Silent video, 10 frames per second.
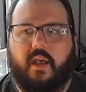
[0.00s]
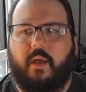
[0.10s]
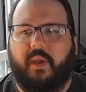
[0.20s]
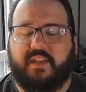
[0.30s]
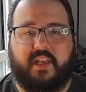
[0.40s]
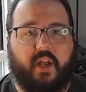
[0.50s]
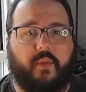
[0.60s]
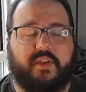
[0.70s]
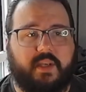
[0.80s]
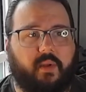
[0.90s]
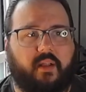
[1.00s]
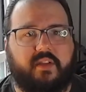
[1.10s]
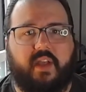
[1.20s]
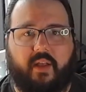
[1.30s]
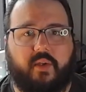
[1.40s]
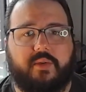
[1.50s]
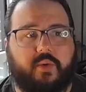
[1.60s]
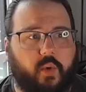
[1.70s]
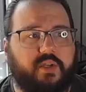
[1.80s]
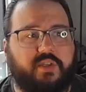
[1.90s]
because I know there's someone else out there who's
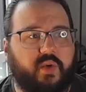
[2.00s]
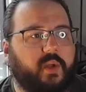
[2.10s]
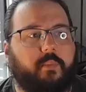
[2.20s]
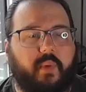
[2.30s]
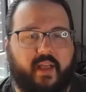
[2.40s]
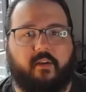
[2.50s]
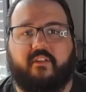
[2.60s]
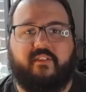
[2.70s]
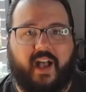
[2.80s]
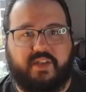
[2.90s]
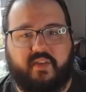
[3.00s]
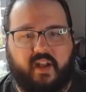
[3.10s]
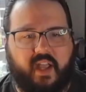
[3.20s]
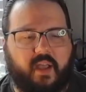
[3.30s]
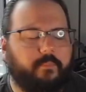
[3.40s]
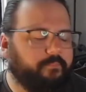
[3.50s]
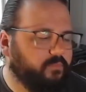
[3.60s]
going to do it better and faster than I am.